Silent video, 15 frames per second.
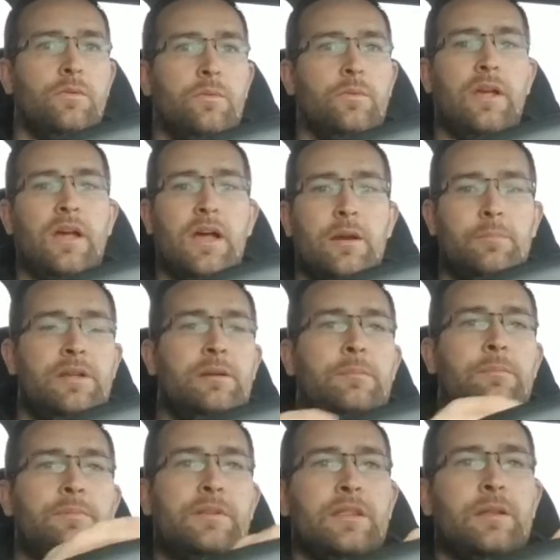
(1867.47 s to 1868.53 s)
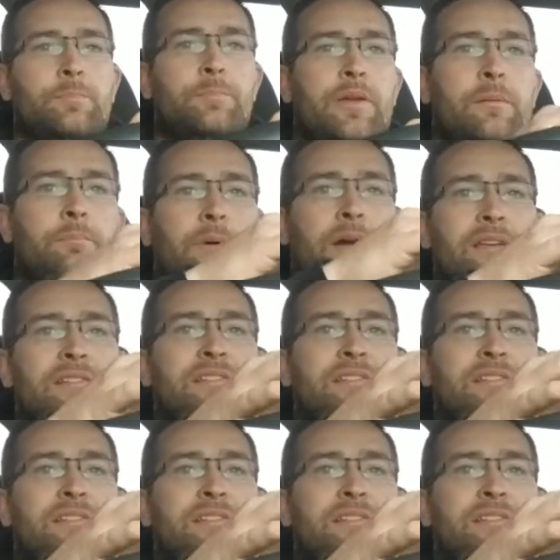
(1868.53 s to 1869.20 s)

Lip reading: We gotta be to the pit by